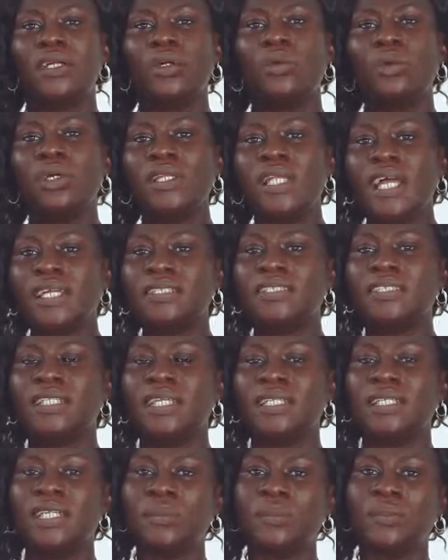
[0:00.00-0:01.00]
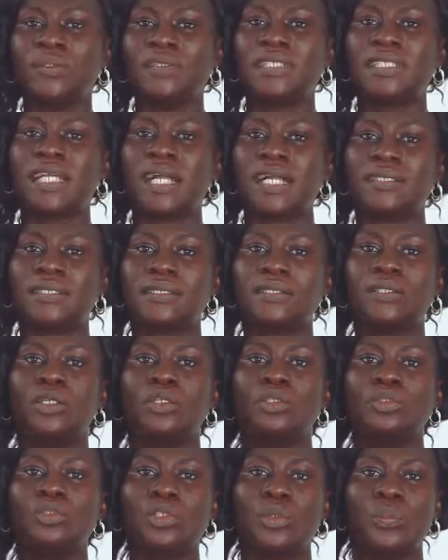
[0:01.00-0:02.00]
Good hygiene enables us
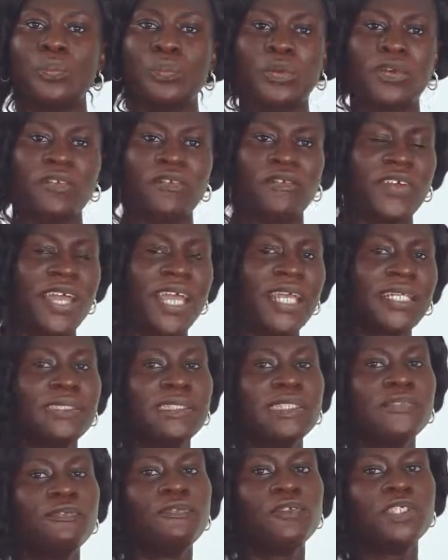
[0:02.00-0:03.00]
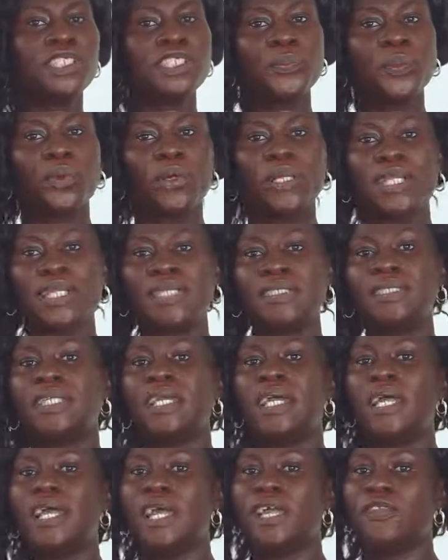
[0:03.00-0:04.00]
to prevent food spoilage
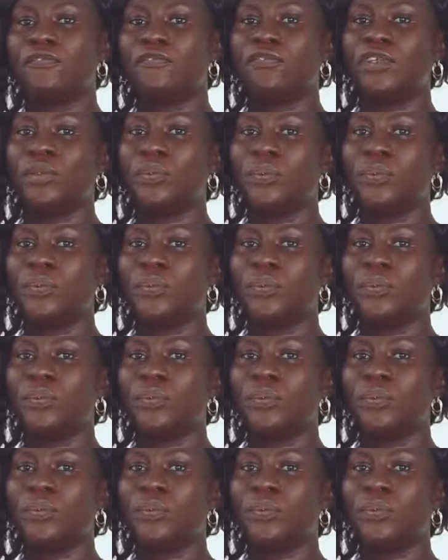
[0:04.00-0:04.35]
and food